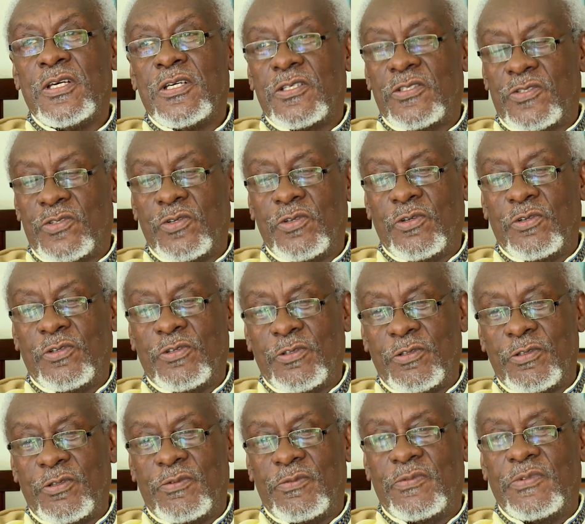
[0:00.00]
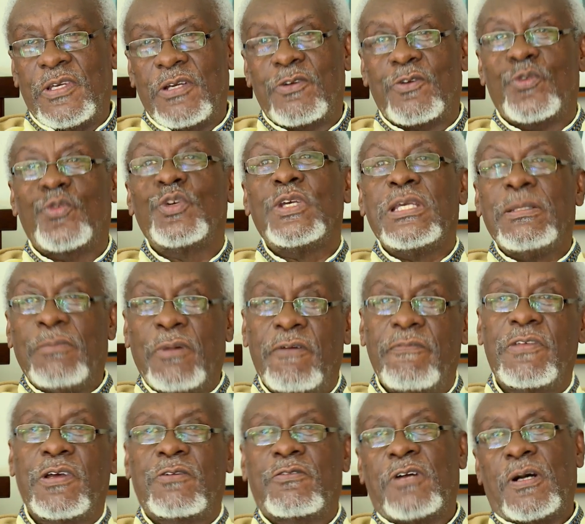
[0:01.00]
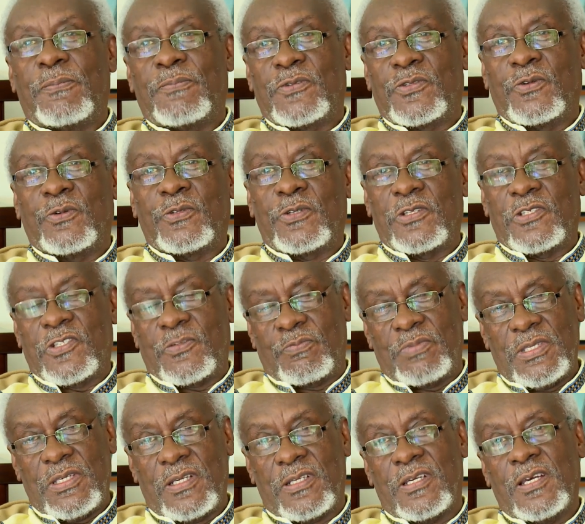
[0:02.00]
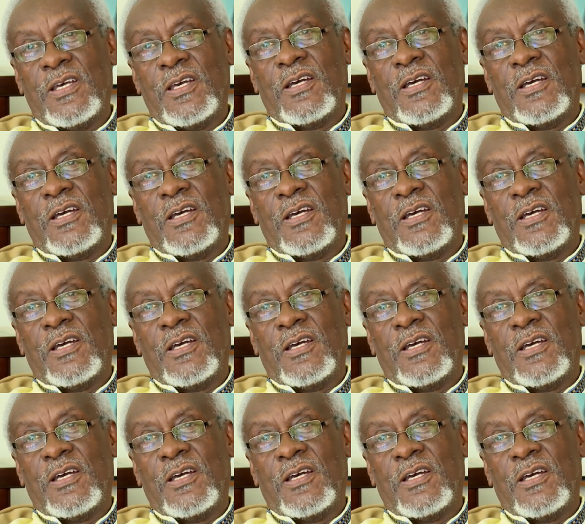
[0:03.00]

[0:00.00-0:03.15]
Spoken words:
So the cream of the crop, so to speak,